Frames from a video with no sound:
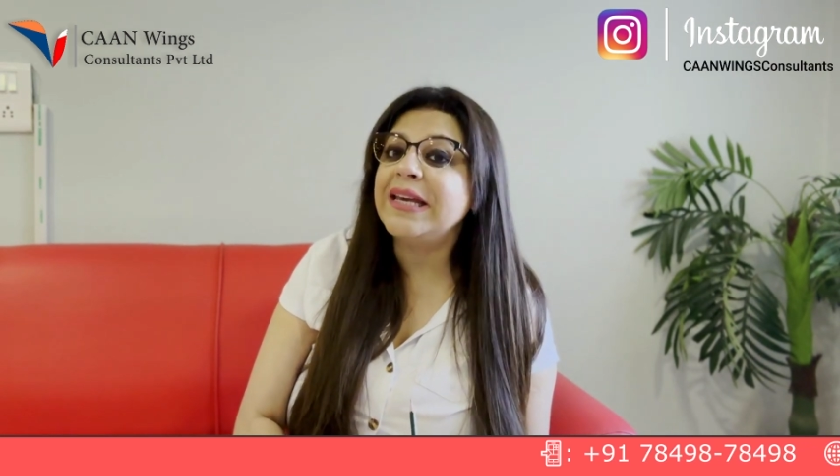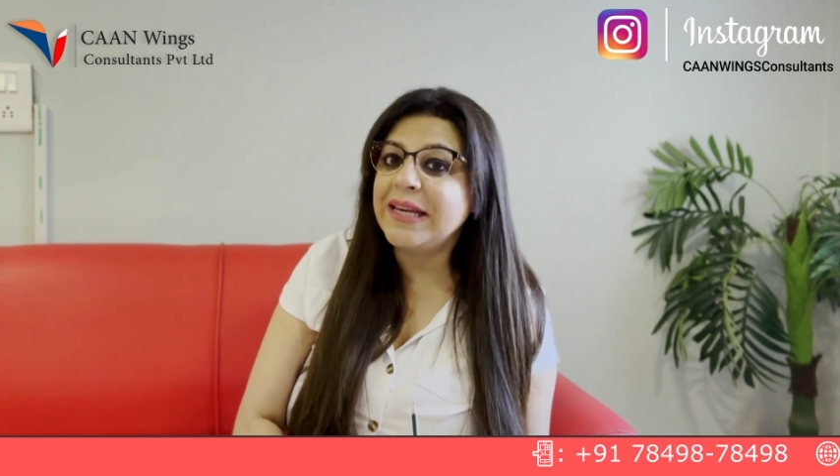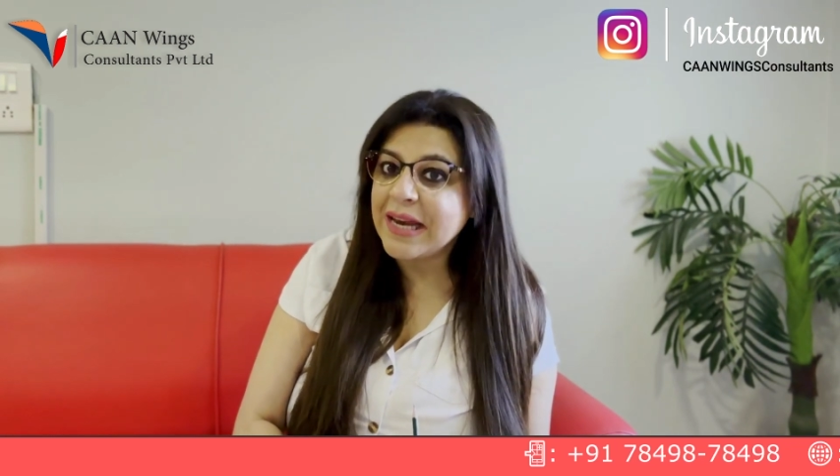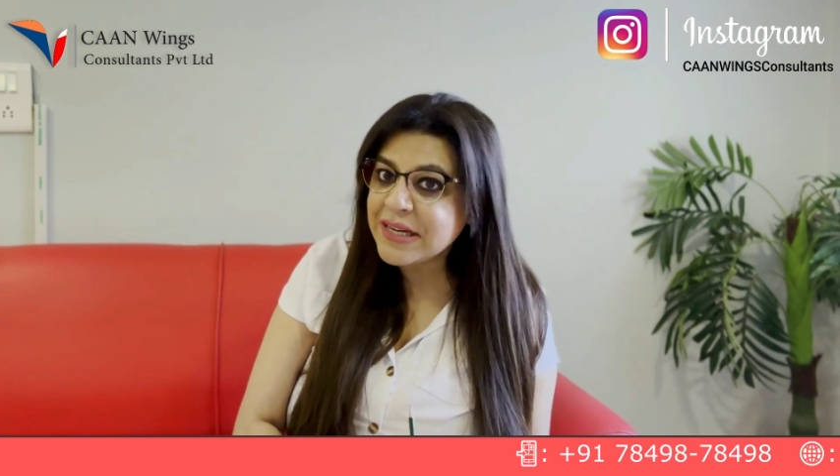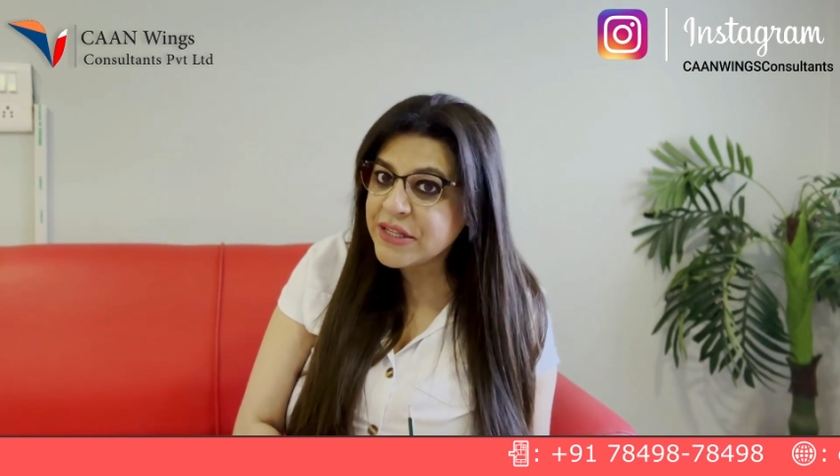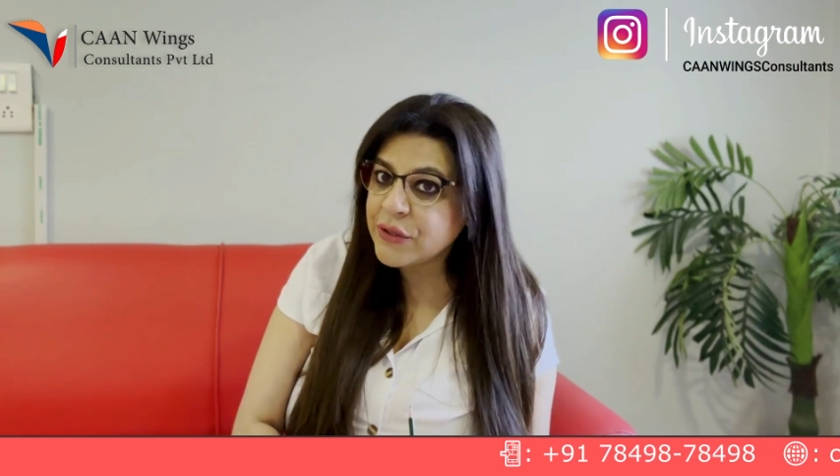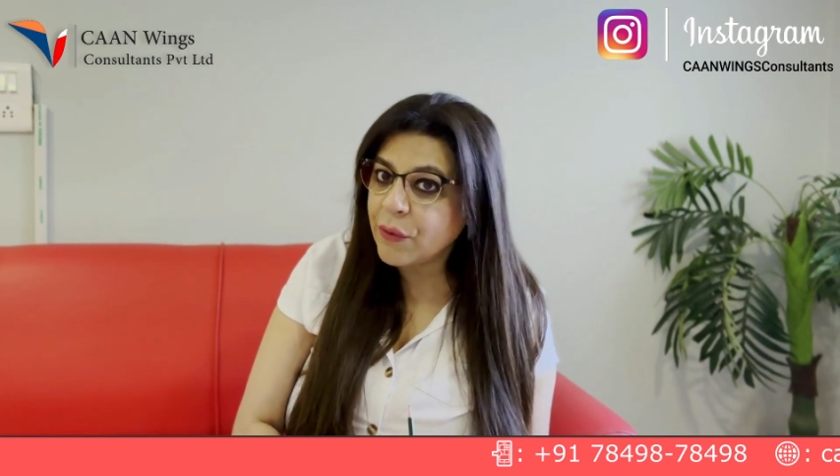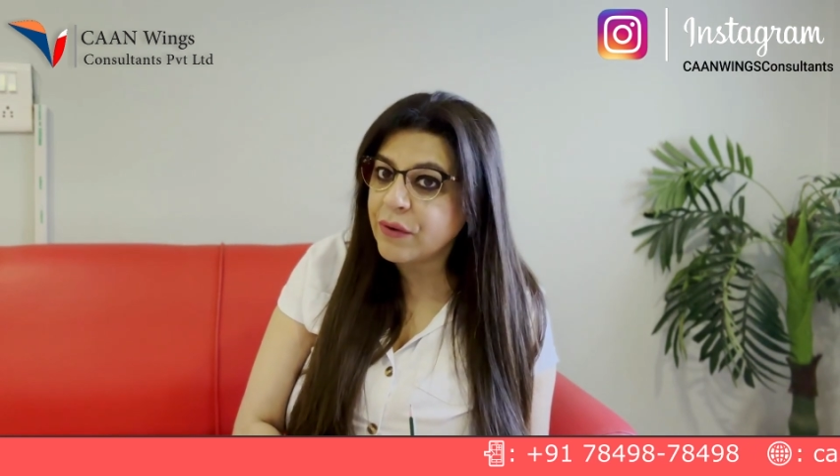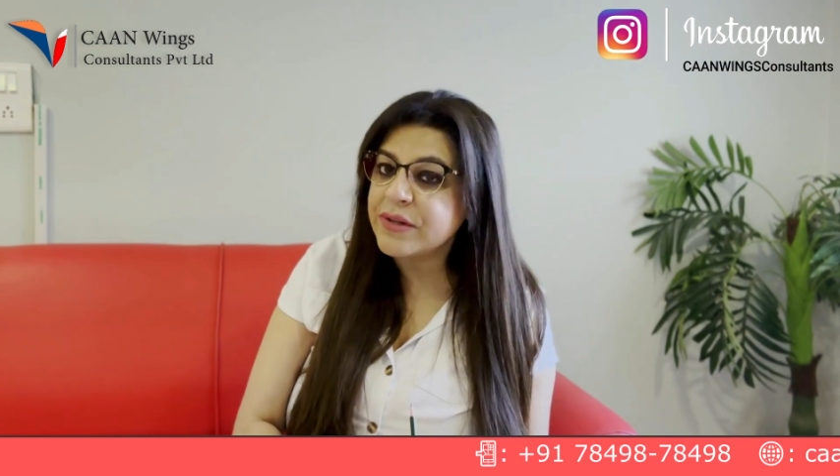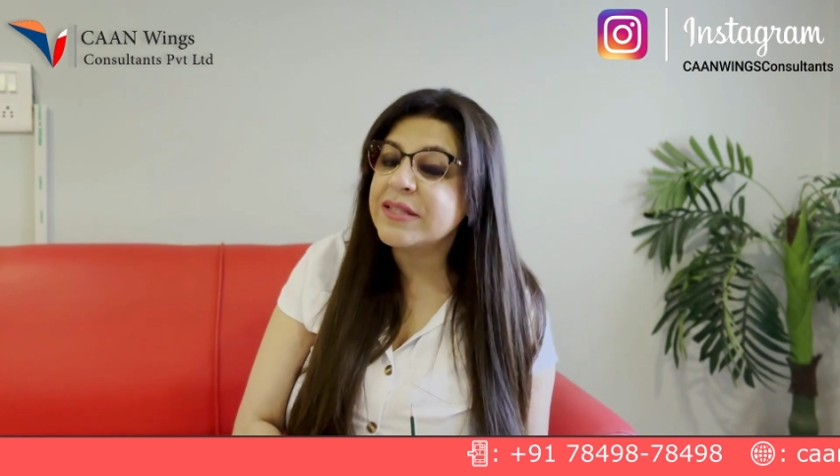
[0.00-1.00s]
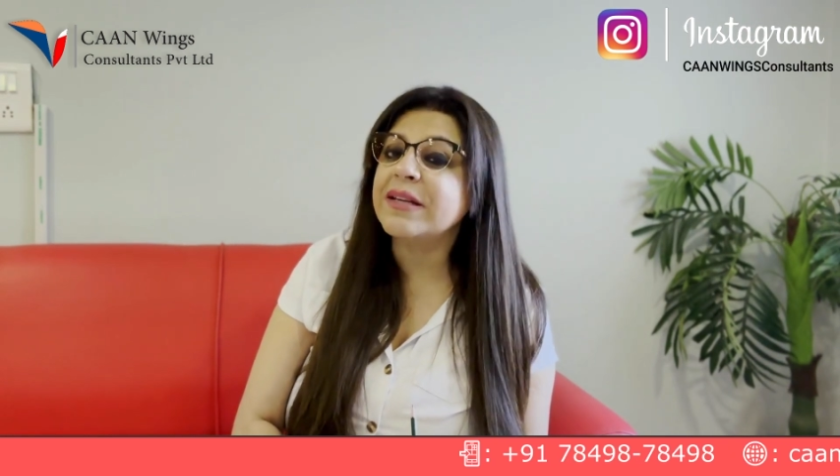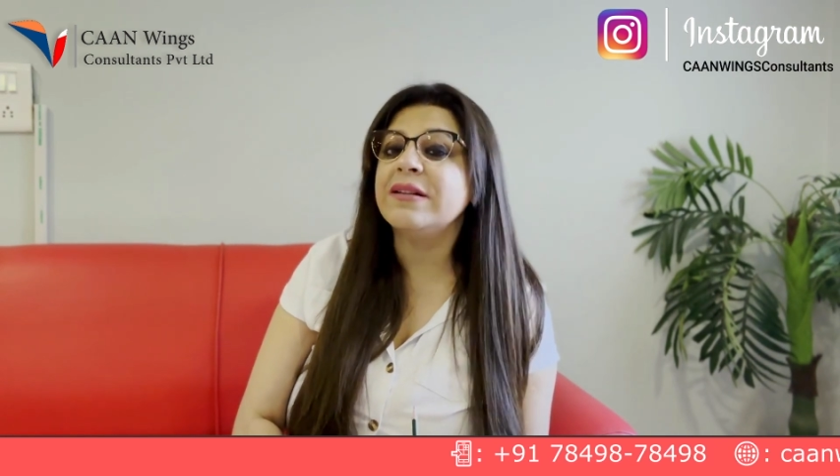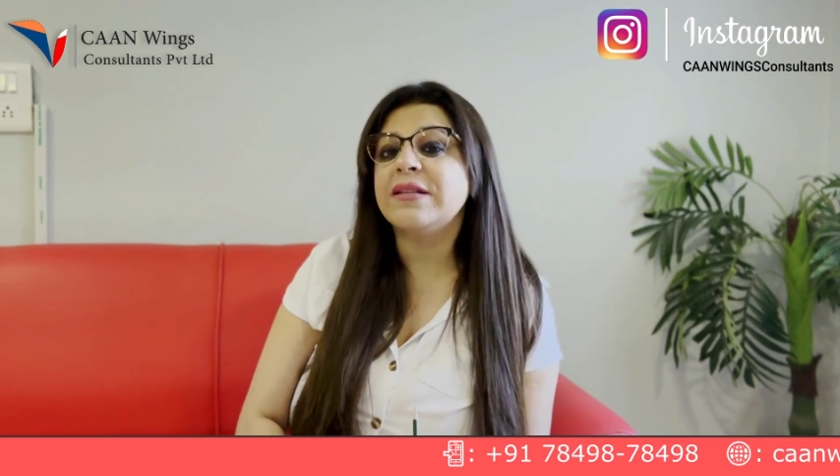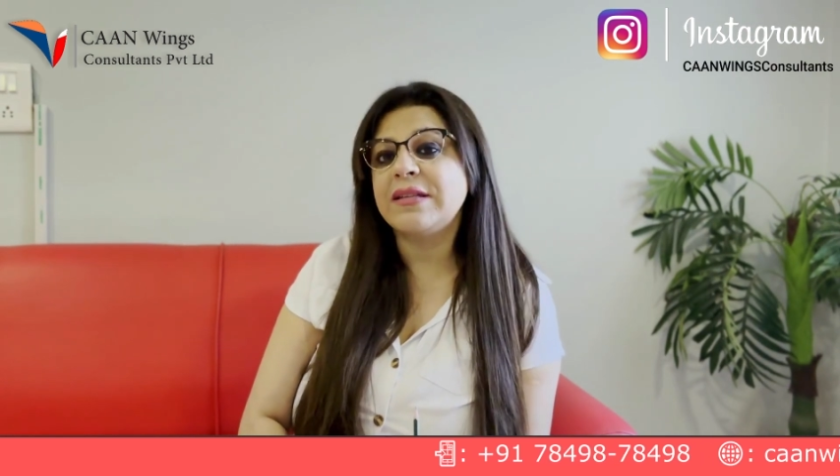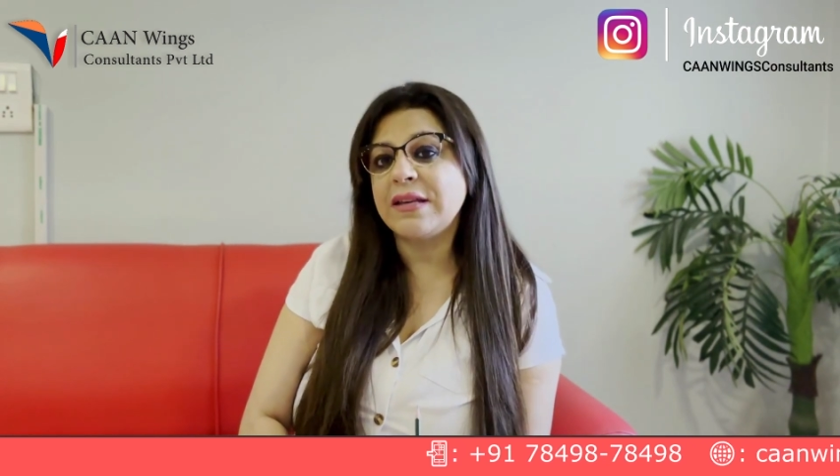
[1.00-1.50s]
get your
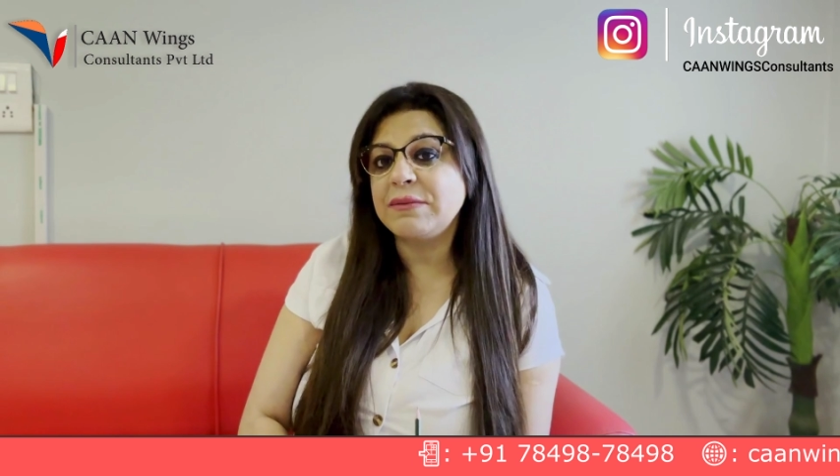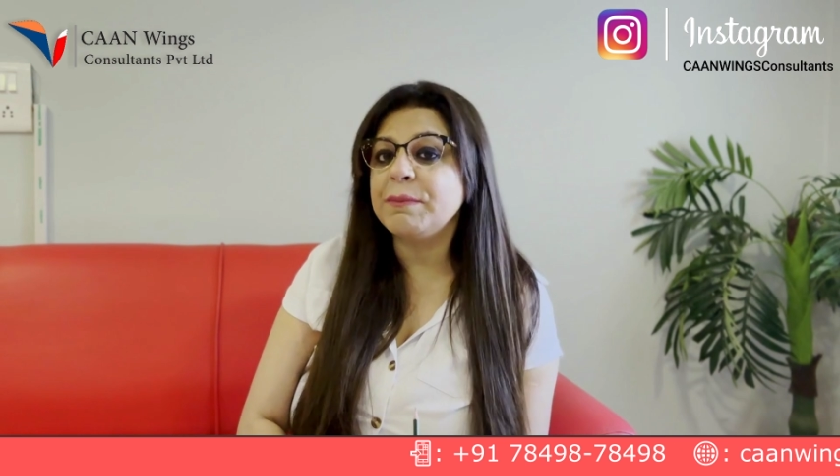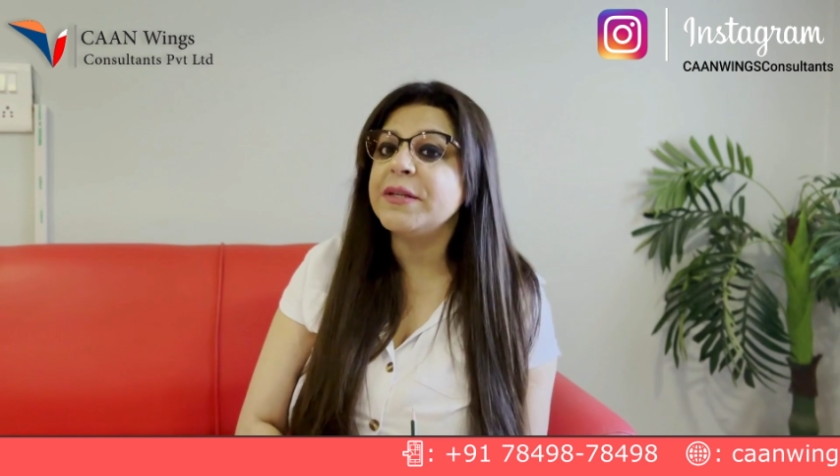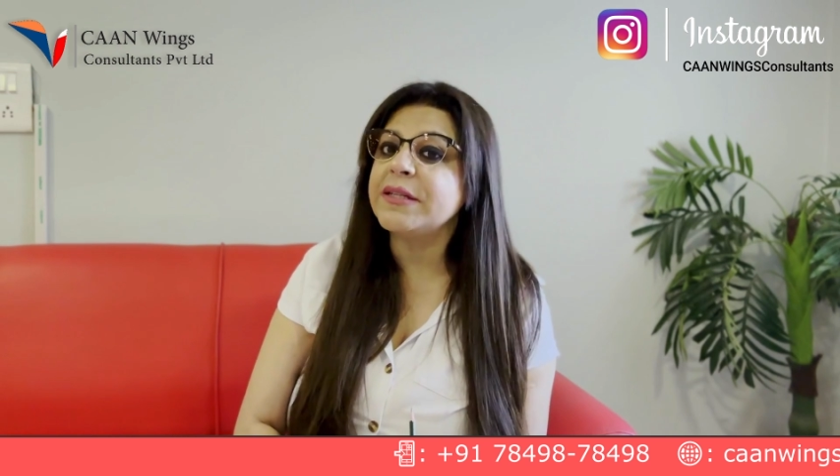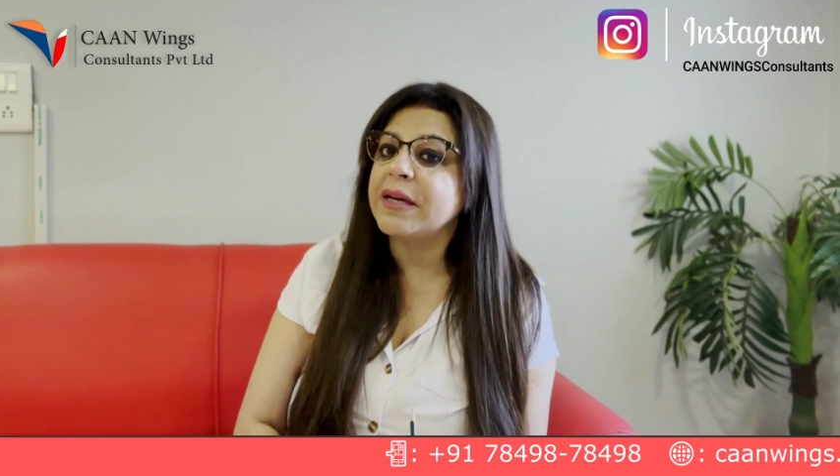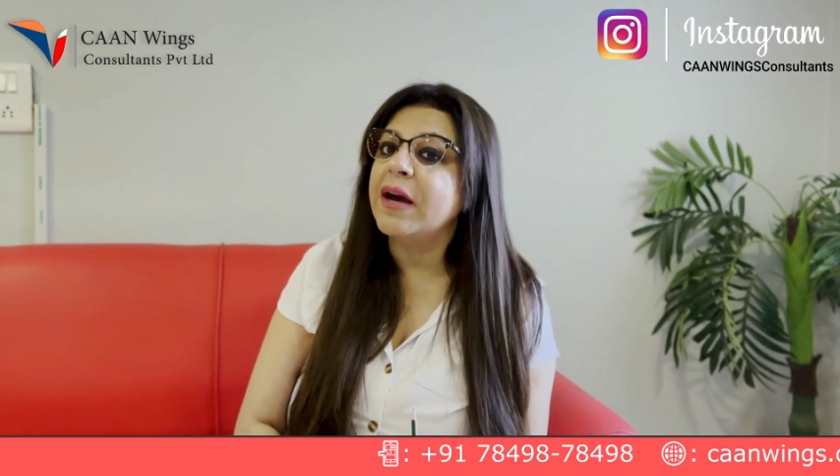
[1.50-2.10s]
skills assessment